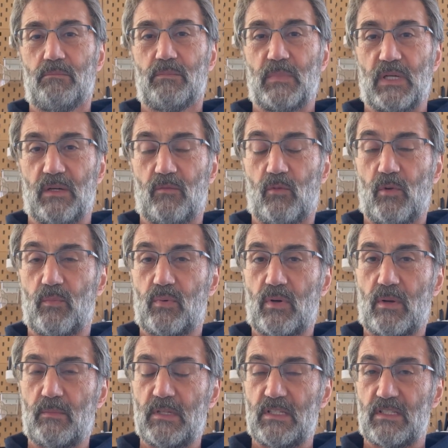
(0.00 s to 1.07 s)
but we
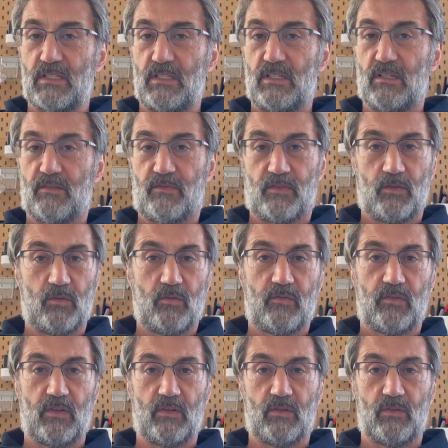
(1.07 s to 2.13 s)
probably see a few
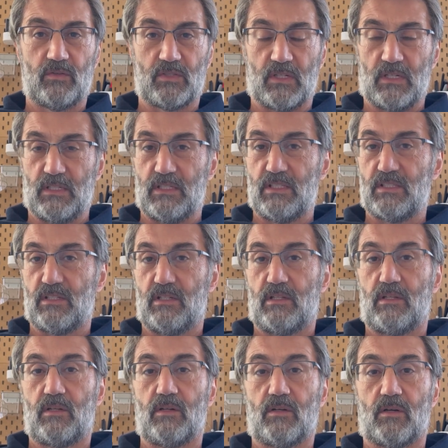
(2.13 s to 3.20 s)
of those at least a
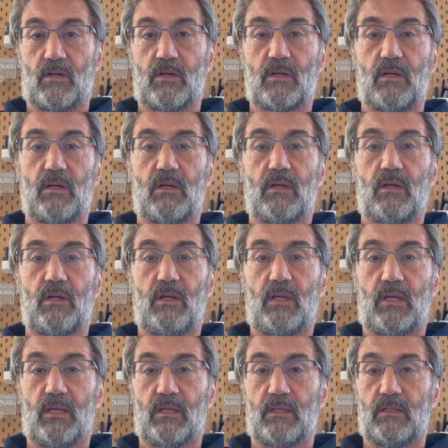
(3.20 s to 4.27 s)
year
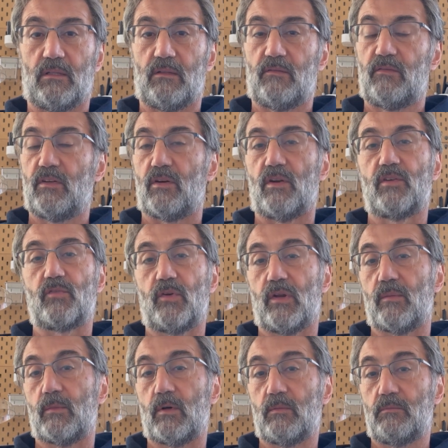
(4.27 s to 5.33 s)
and very
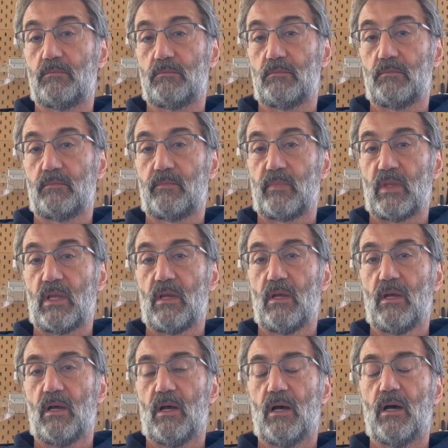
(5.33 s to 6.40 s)
treatable.
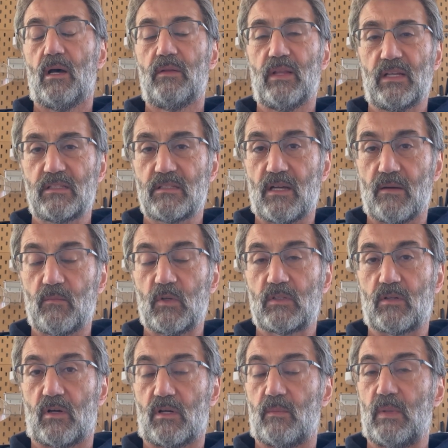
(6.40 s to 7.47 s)
Next time we'll
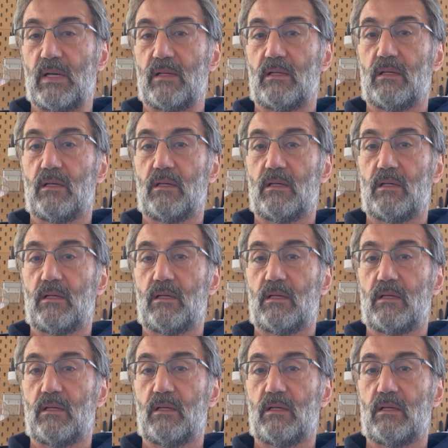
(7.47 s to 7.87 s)
talk about